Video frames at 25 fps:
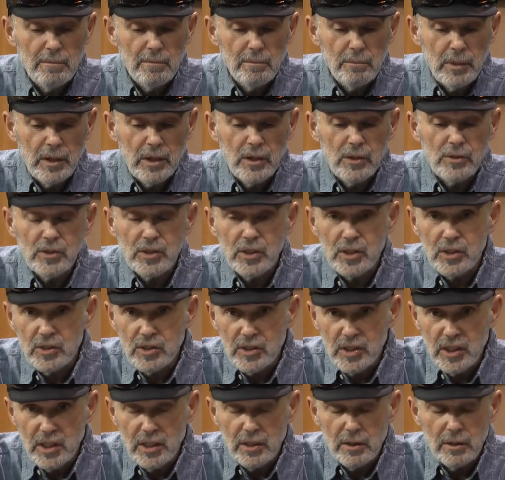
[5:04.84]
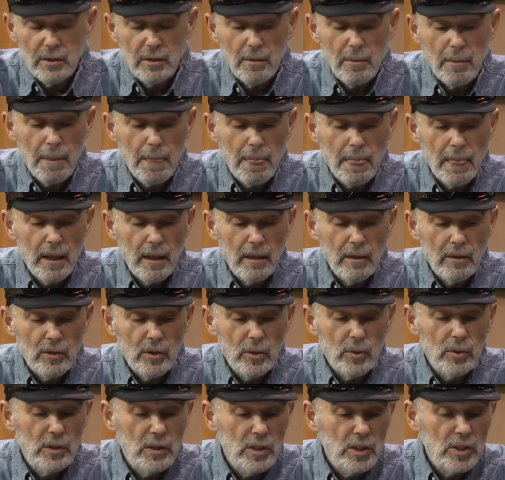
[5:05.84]
Beryl succeeded,
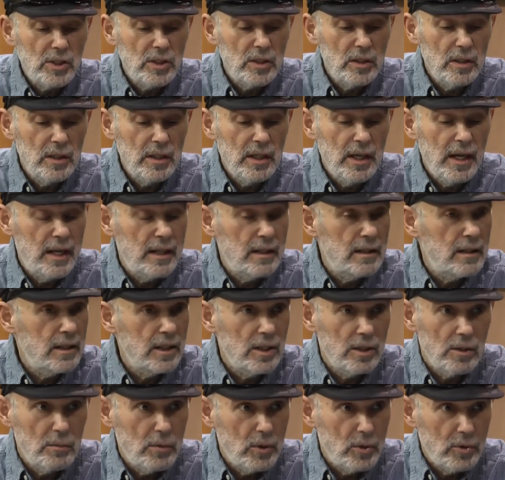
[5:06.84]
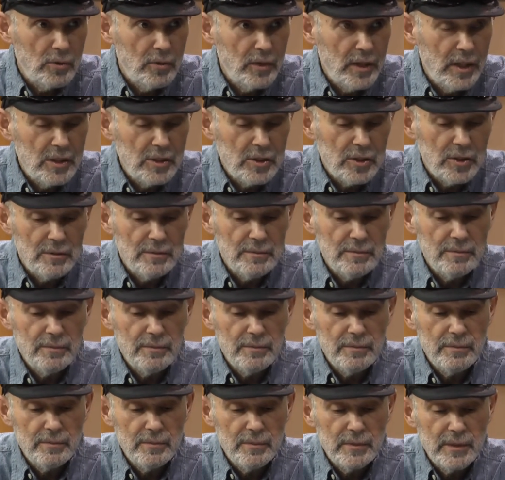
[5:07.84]
though initially he had little motivation.
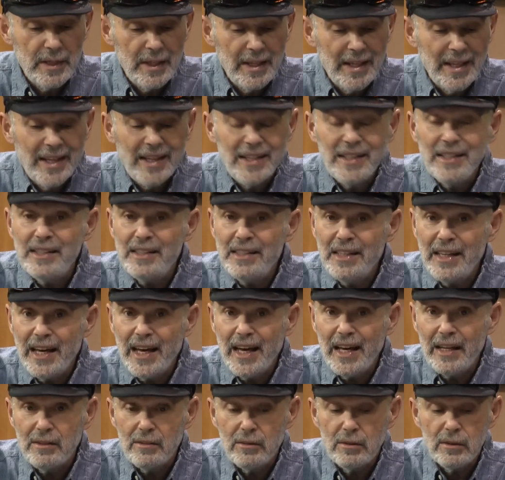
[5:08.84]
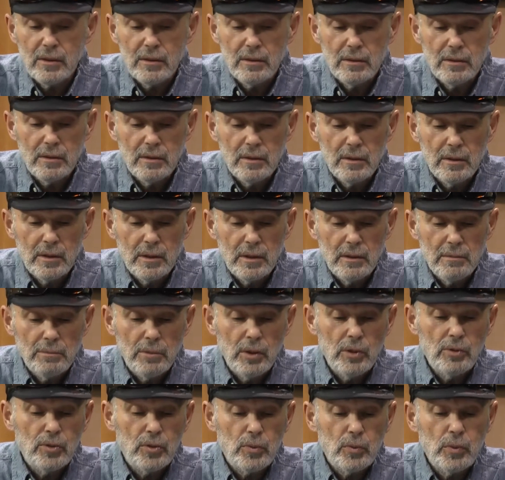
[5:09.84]
And in the end,
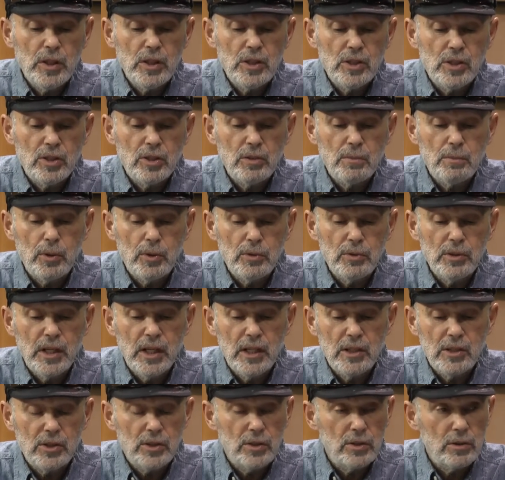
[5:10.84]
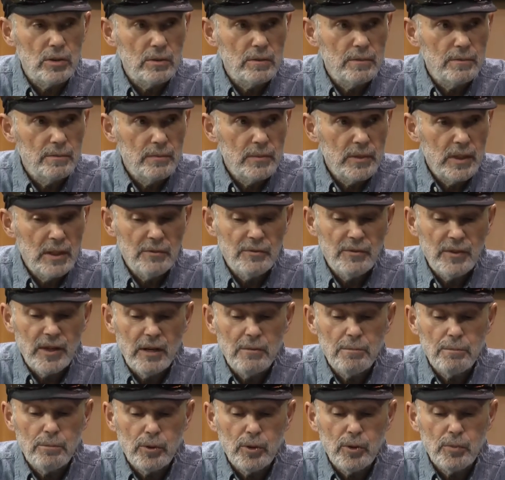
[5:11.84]
both reached their potential and
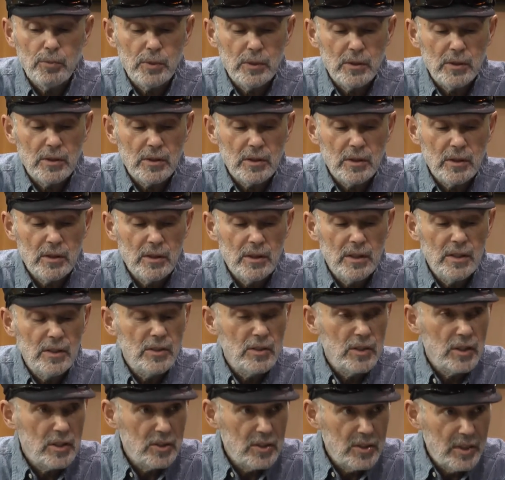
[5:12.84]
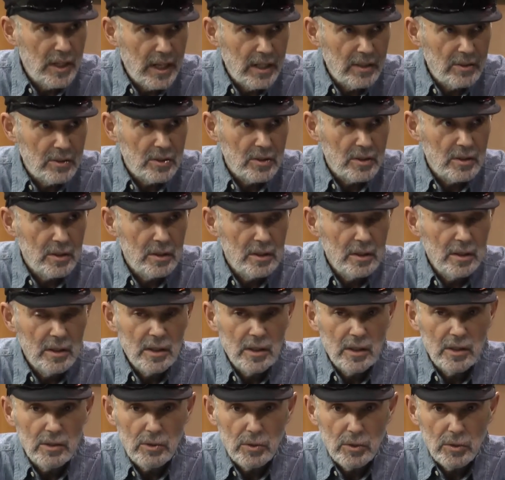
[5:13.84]
found purpose, success,
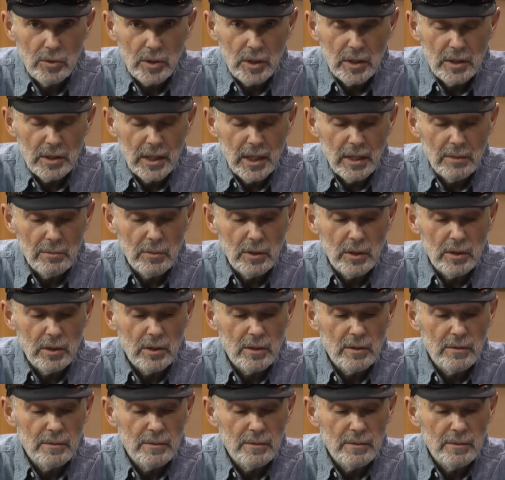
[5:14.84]
and true contentment.